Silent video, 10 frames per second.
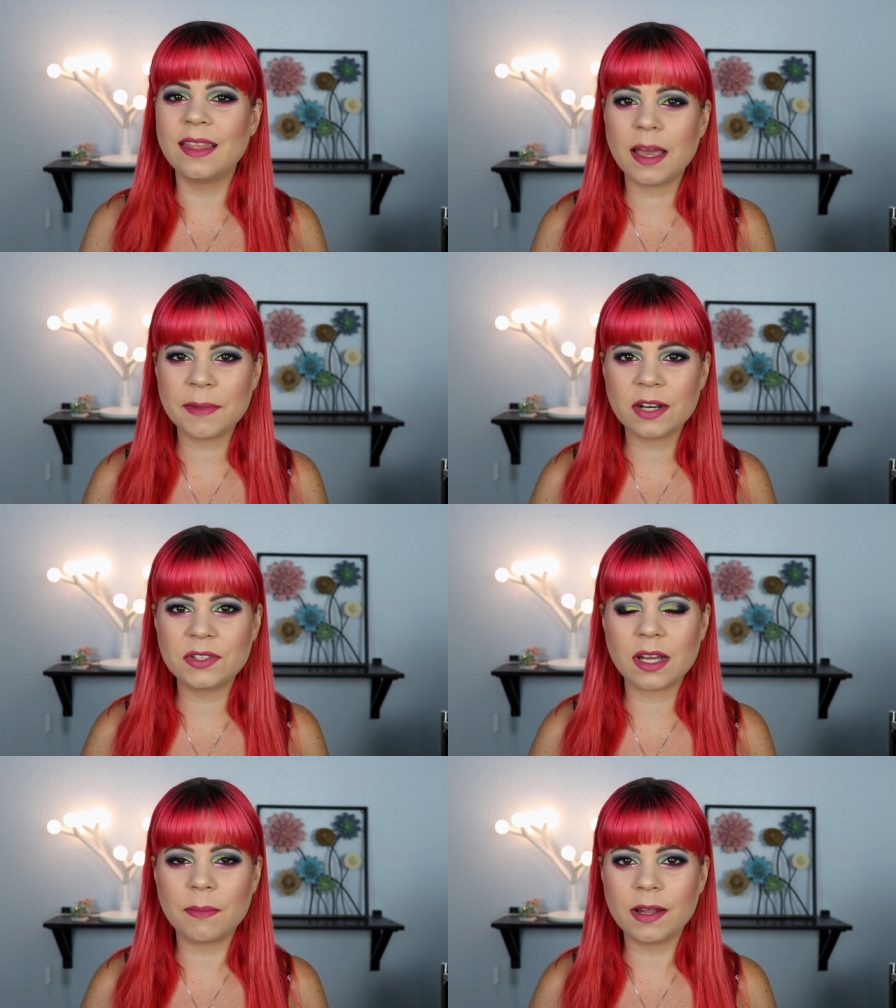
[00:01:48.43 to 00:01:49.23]
Let me
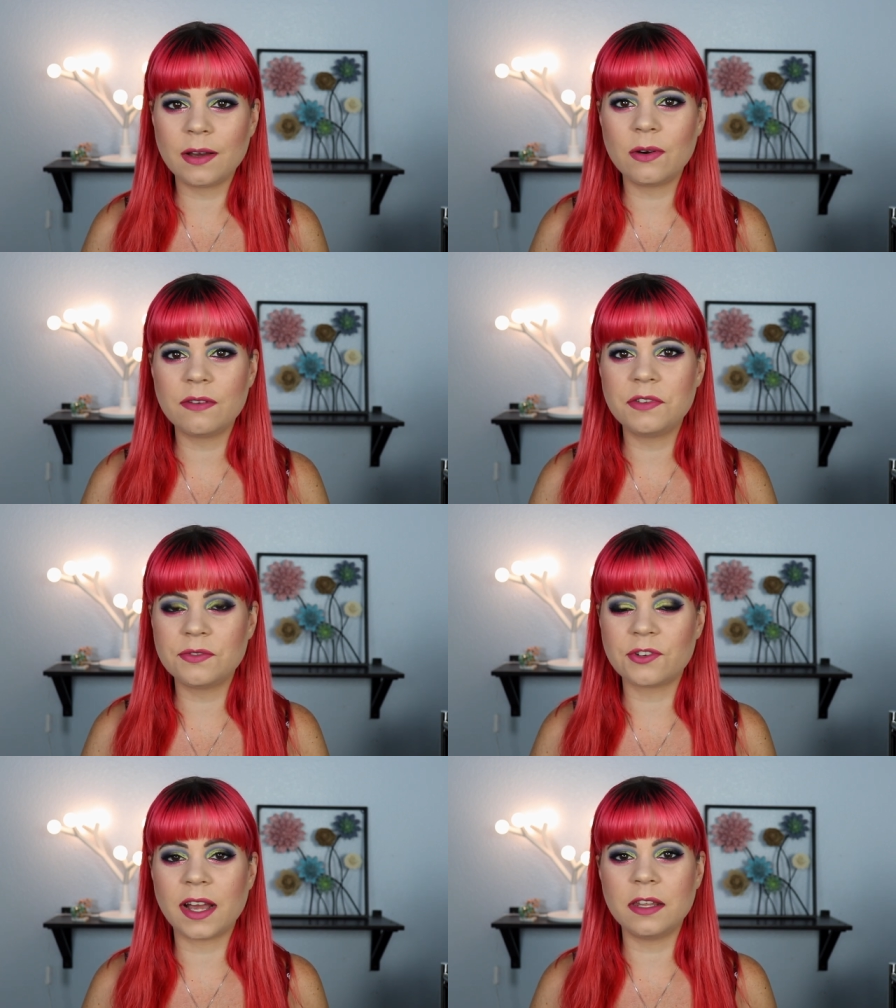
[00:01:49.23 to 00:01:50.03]
know down below if
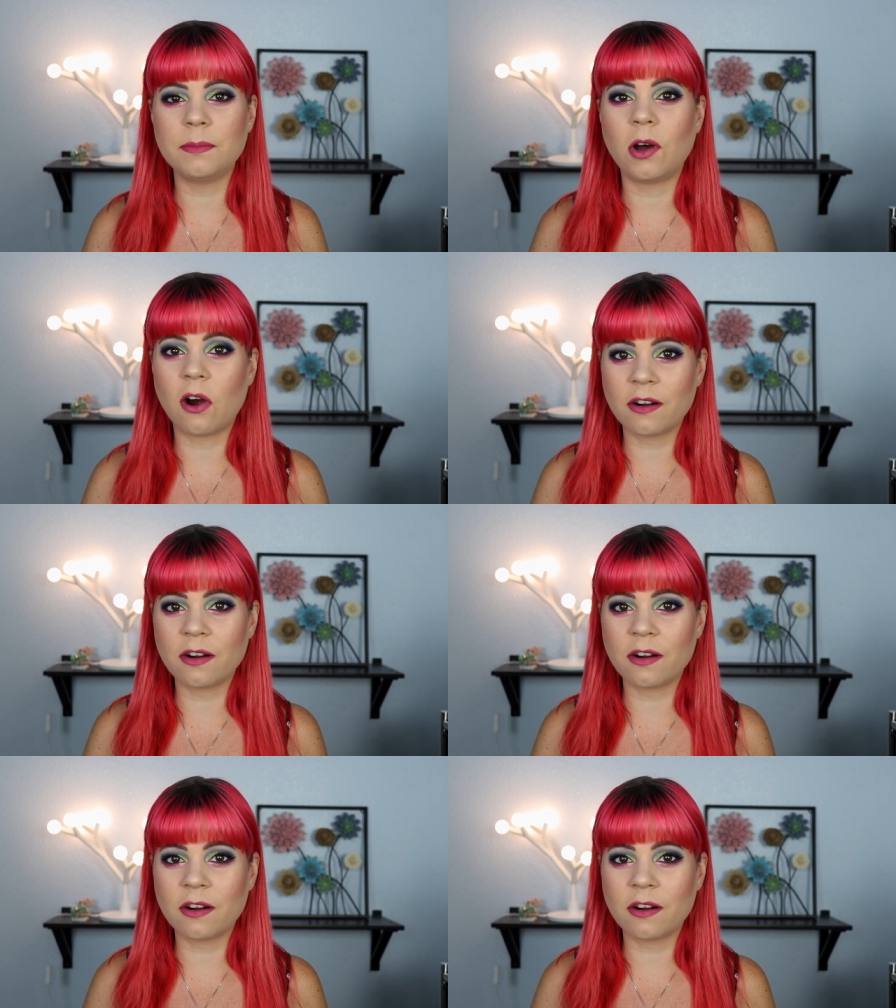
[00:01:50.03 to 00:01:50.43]
you try them.